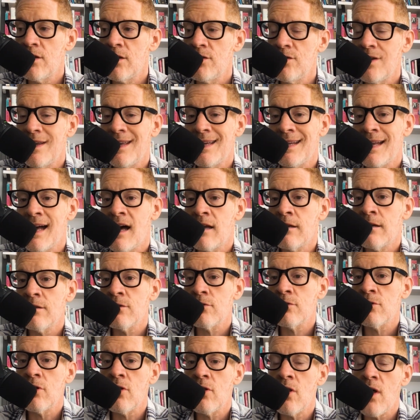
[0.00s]
to get out of
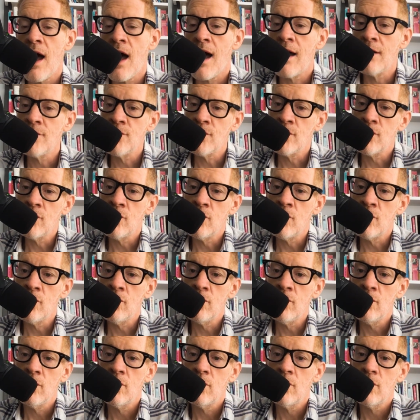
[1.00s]
their
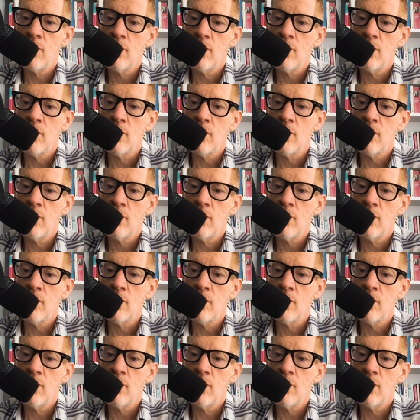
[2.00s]
logical,